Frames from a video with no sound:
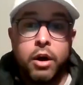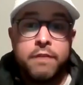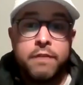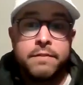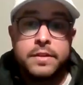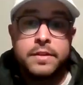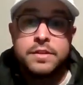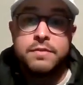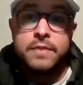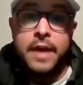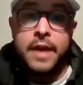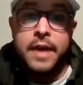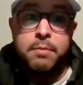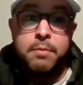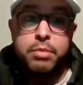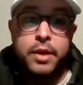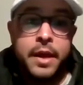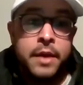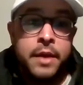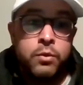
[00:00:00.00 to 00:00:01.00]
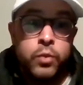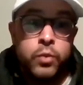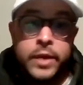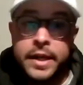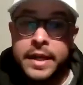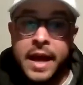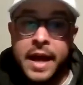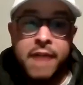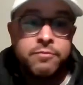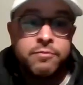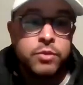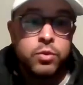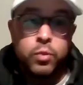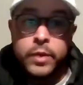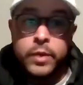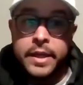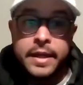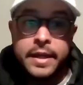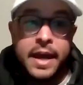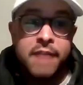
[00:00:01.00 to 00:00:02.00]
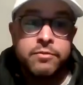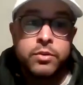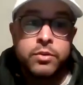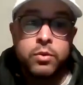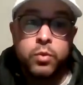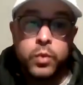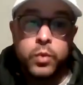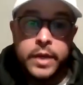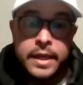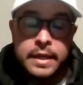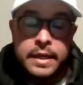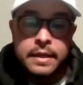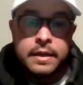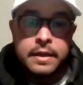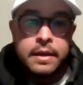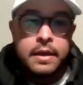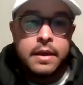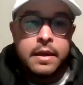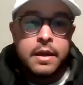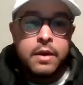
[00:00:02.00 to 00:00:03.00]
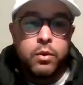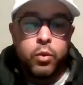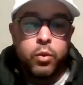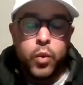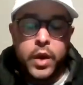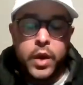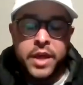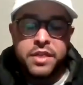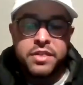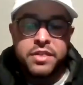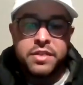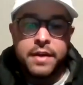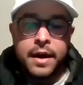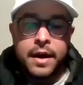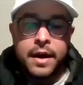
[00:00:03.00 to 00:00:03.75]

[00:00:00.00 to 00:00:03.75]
offensive game plan week after week after week with